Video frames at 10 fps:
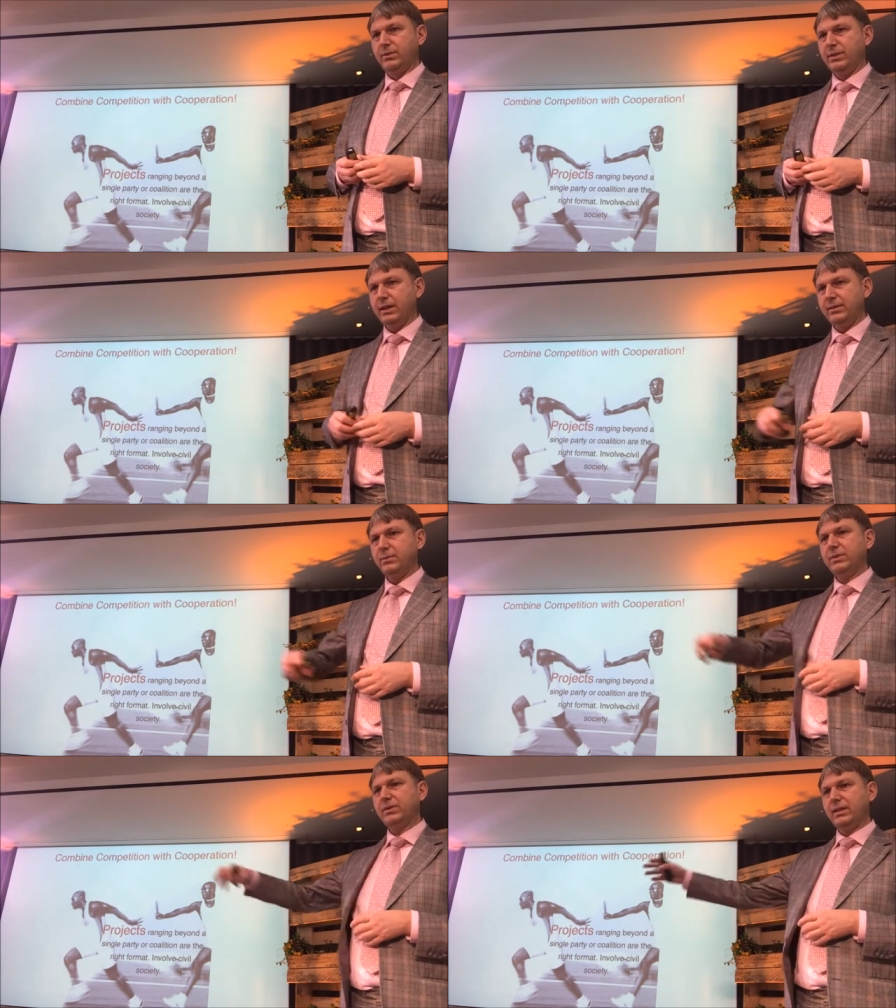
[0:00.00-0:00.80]

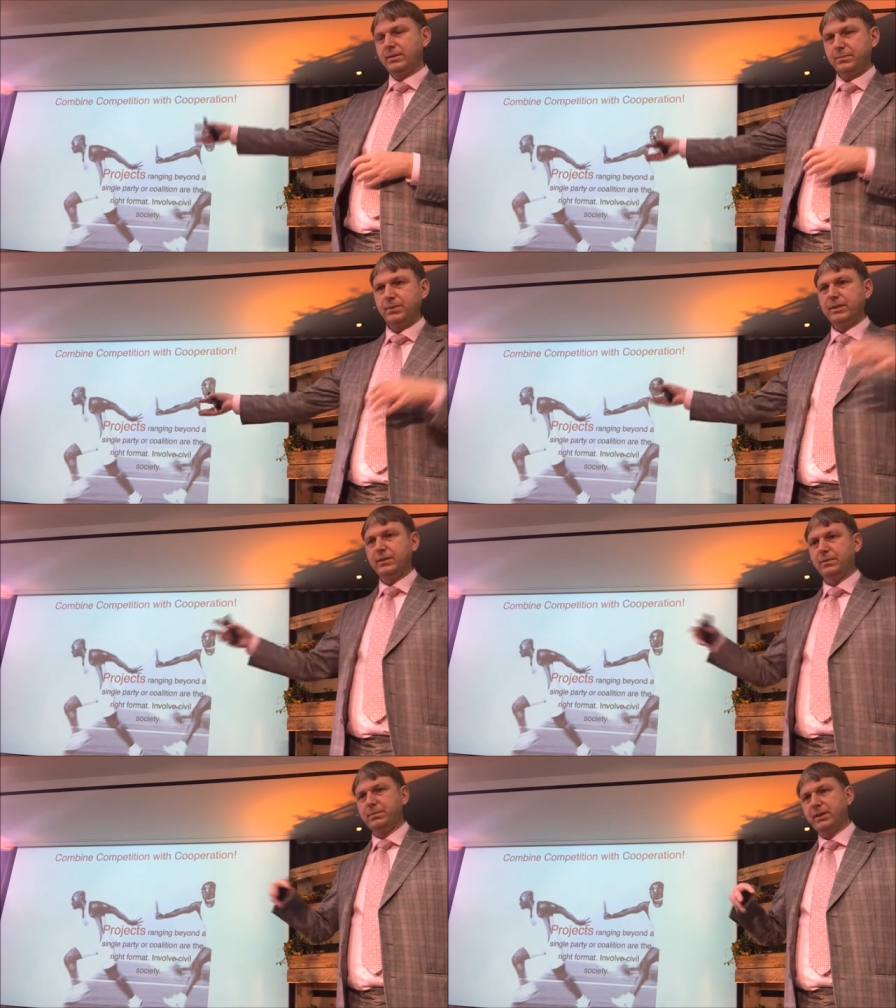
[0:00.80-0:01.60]
together with other
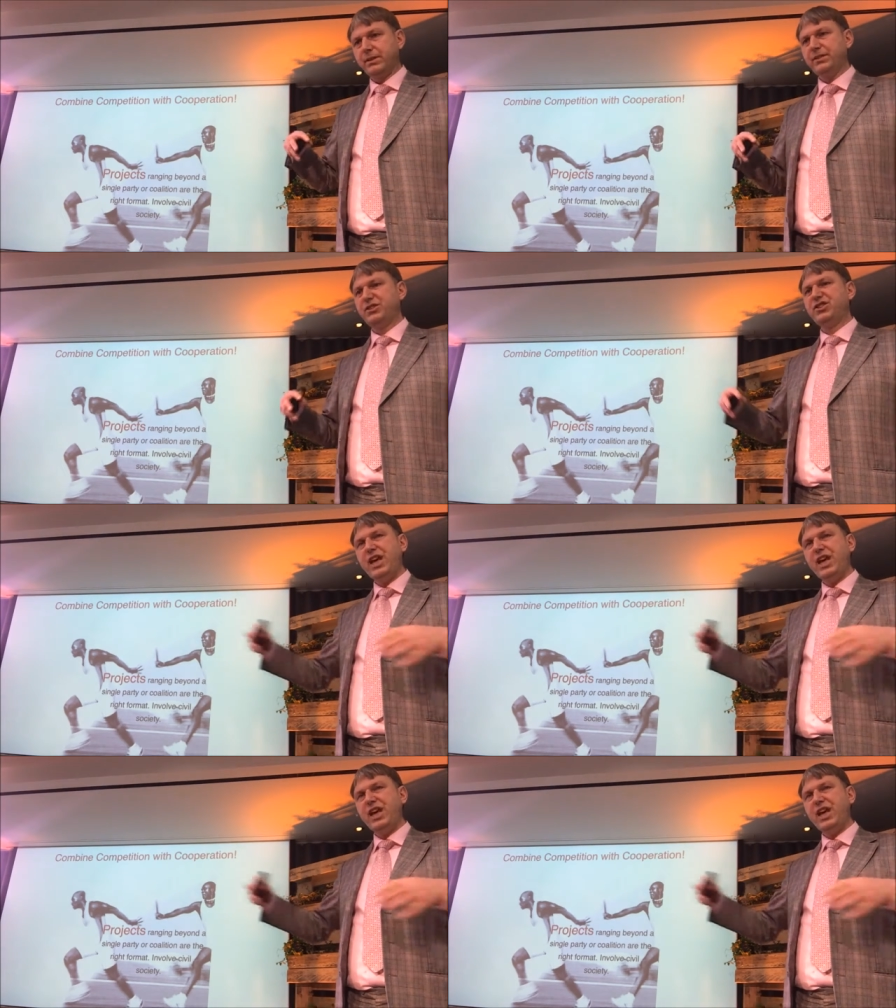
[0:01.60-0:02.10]
political parties,